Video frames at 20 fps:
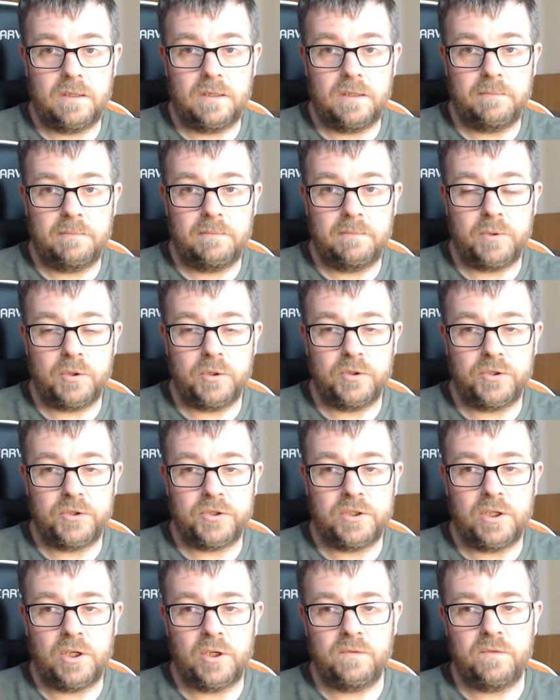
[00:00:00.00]
but
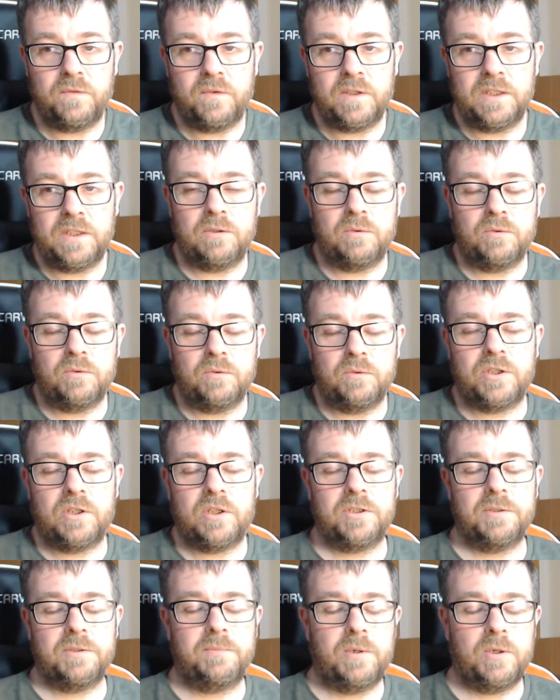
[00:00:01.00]
hopefully you will start to
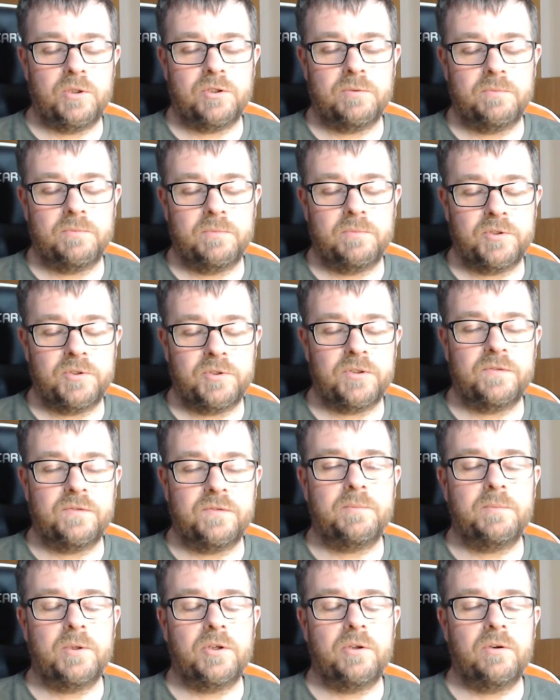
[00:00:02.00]
post some stuff up
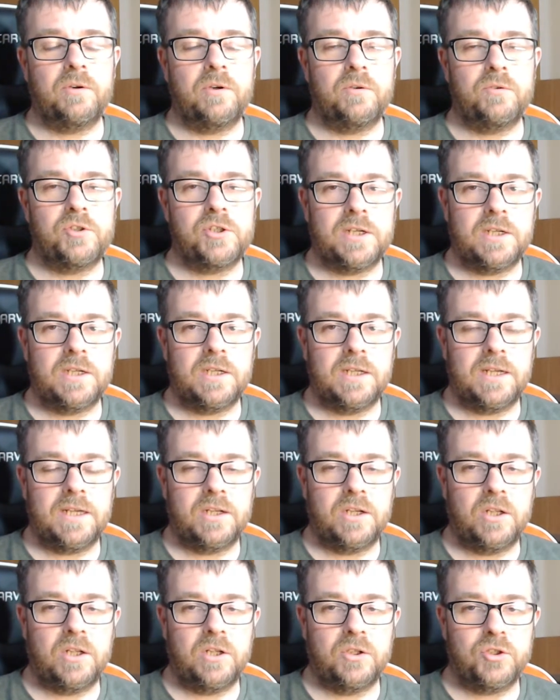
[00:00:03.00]
on your own channel again
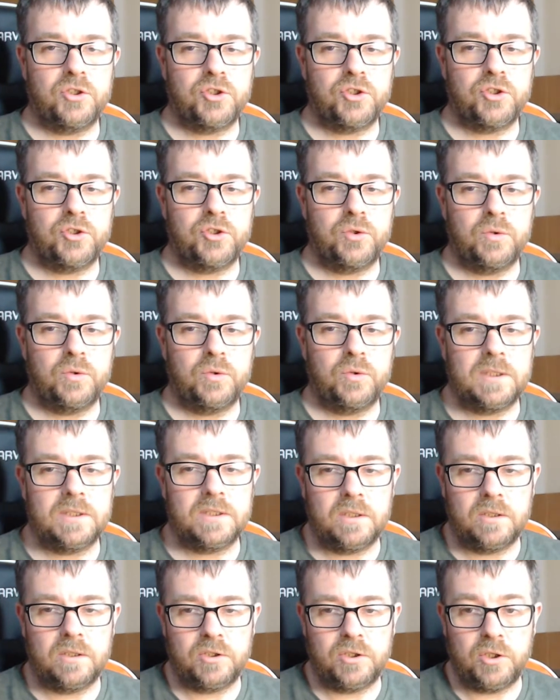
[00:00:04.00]
soon. That's
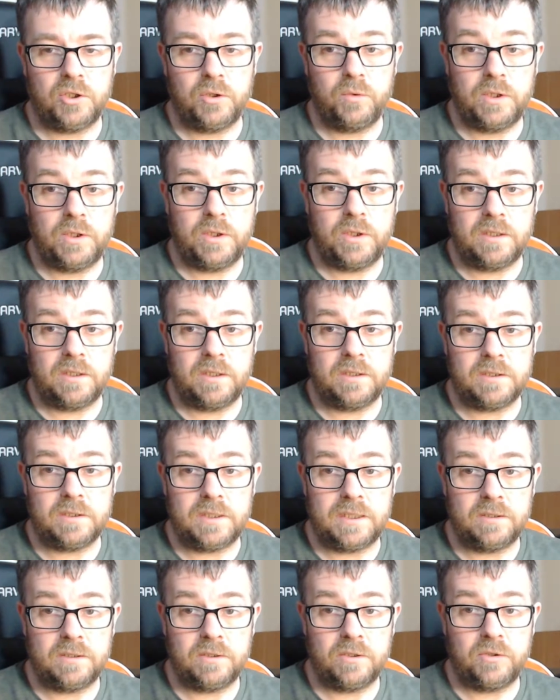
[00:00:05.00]
Tony at
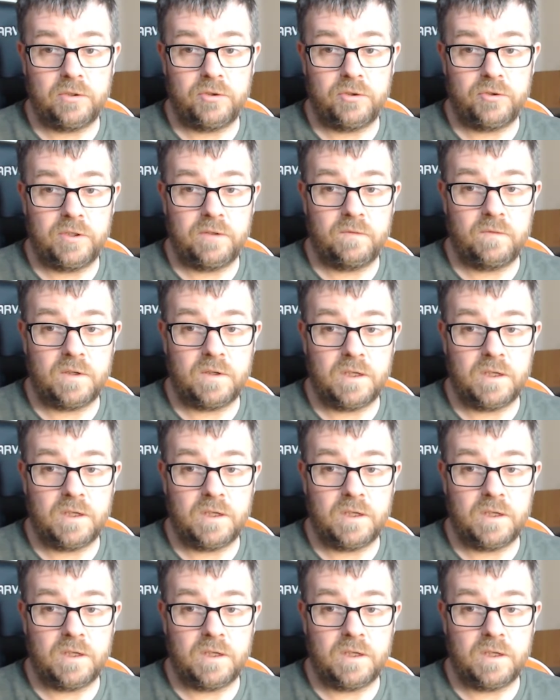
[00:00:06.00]
Helgen35.